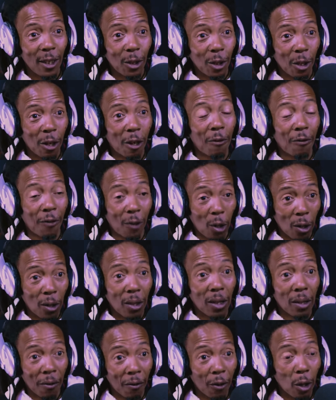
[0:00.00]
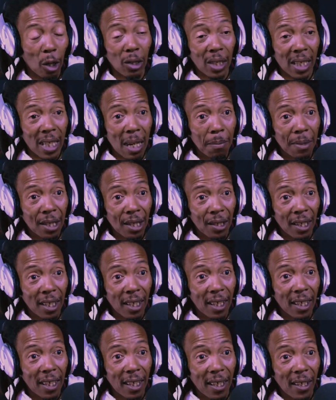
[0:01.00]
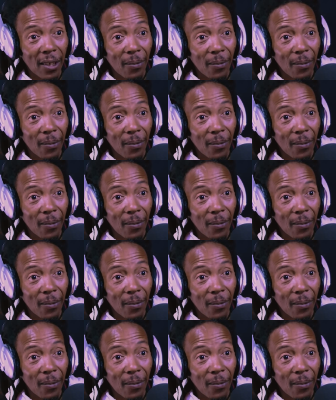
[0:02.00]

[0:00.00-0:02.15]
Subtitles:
you know, for consumption.